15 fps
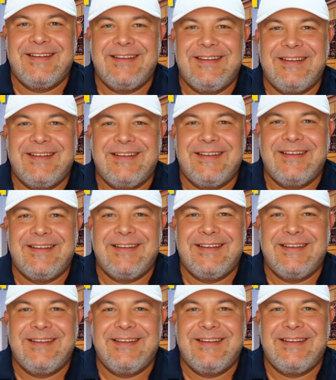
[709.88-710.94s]

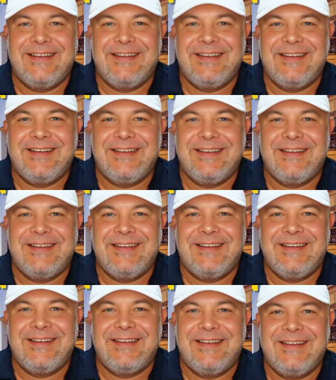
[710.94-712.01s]

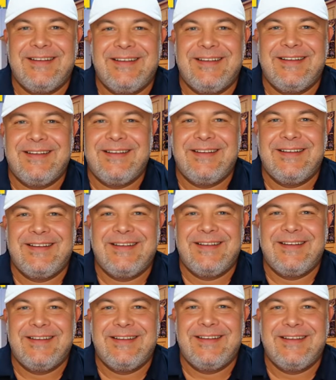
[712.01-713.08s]

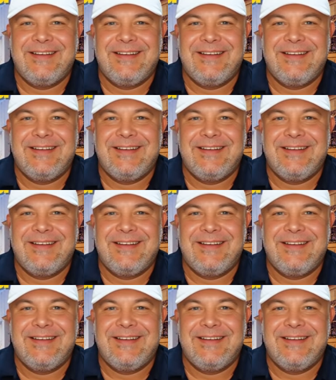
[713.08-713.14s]
This person isn't speaking.